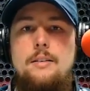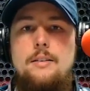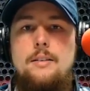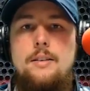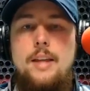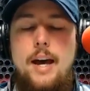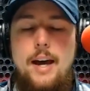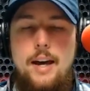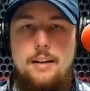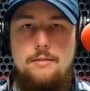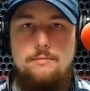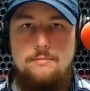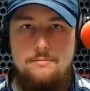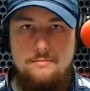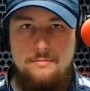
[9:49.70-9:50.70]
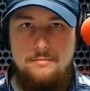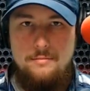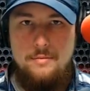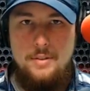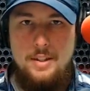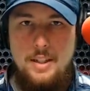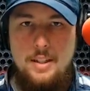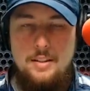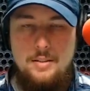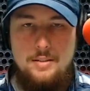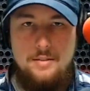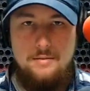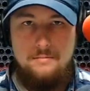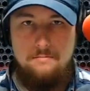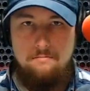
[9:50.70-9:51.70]
that
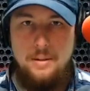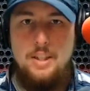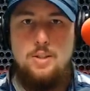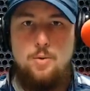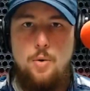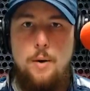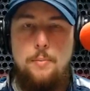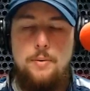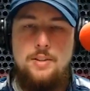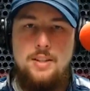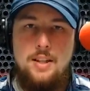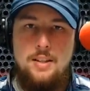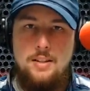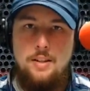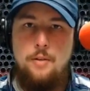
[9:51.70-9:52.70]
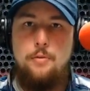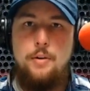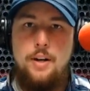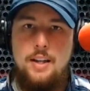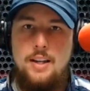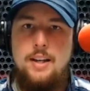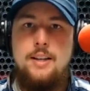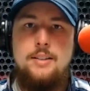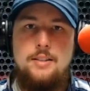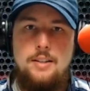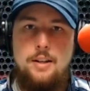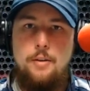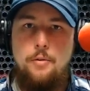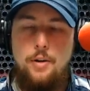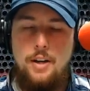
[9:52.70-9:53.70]
these beasts represent different kings and
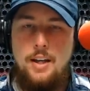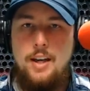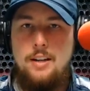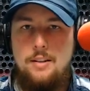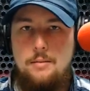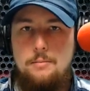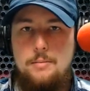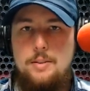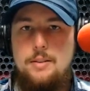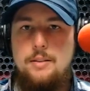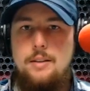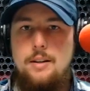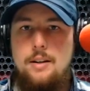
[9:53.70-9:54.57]
different kingdoms.